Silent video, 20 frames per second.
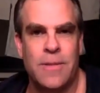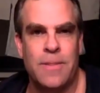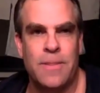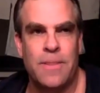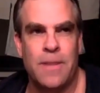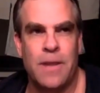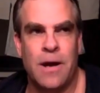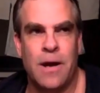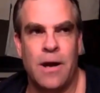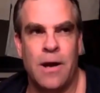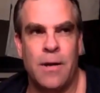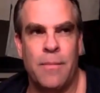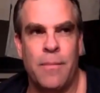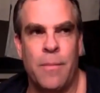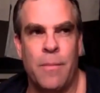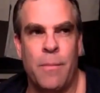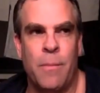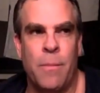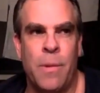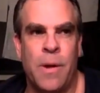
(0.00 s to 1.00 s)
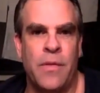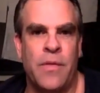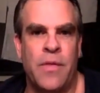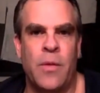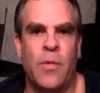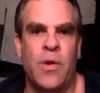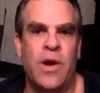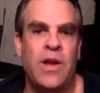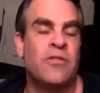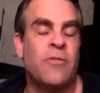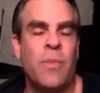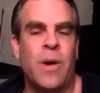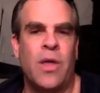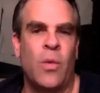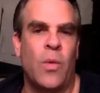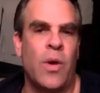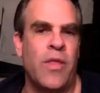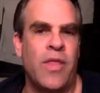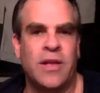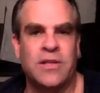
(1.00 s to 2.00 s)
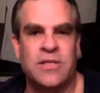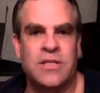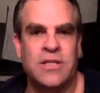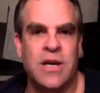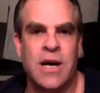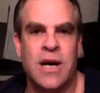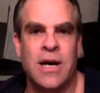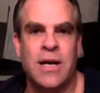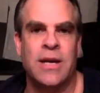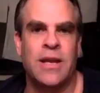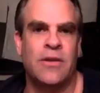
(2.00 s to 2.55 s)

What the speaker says: But the reason, by the way, that's done